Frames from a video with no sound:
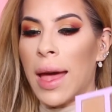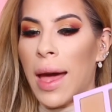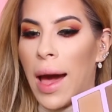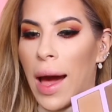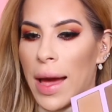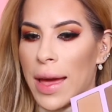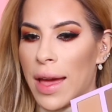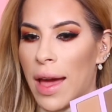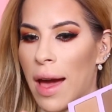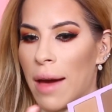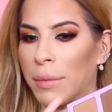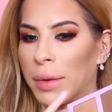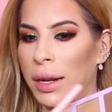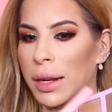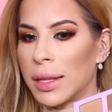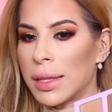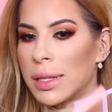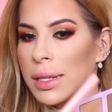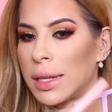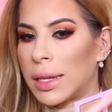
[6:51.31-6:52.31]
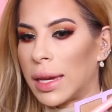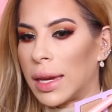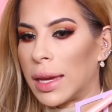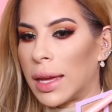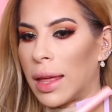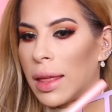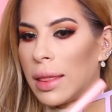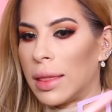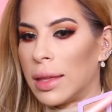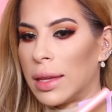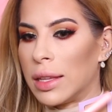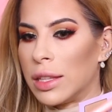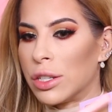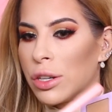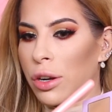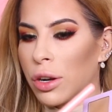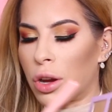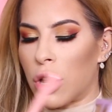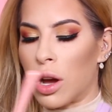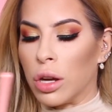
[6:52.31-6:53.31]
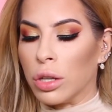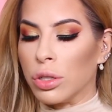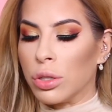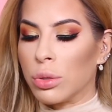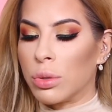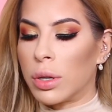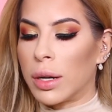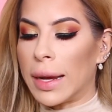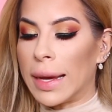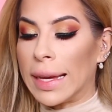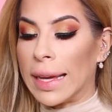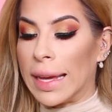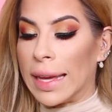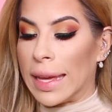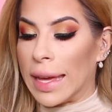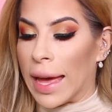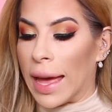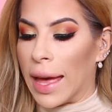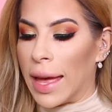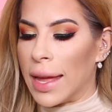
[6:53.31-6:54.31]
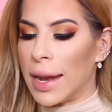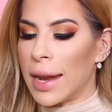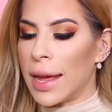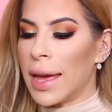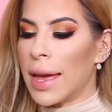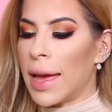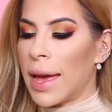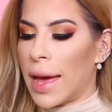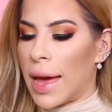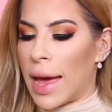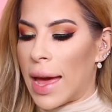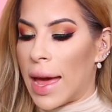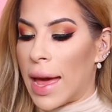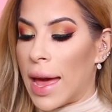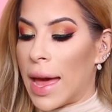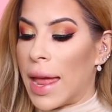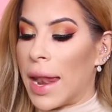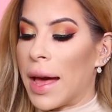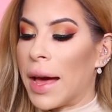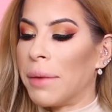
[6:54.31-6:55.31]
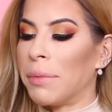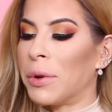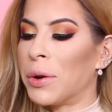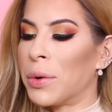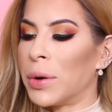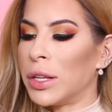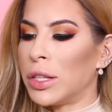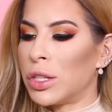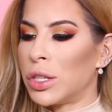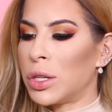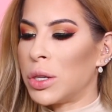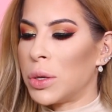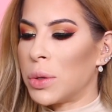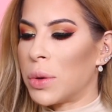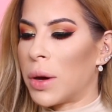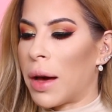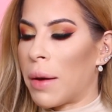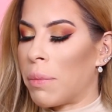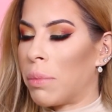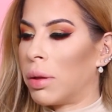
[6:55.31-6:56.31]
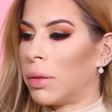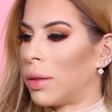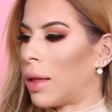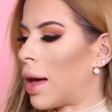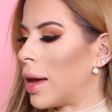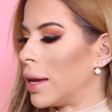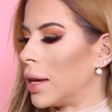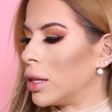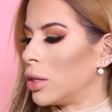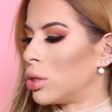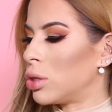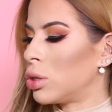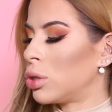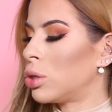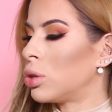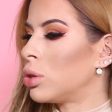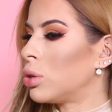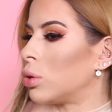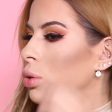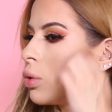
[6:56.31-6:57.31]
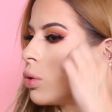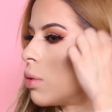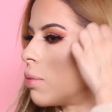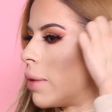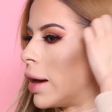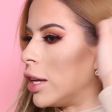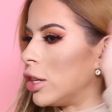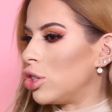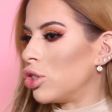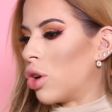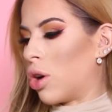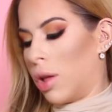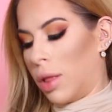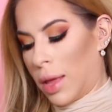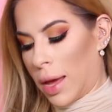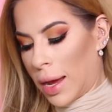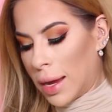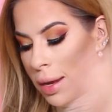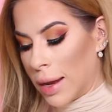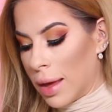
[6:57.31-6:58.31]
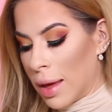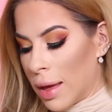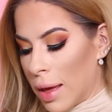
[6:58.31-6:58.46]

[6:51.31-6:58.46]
I am going to take the dark contour again, and I'm going to apply it to my jawline.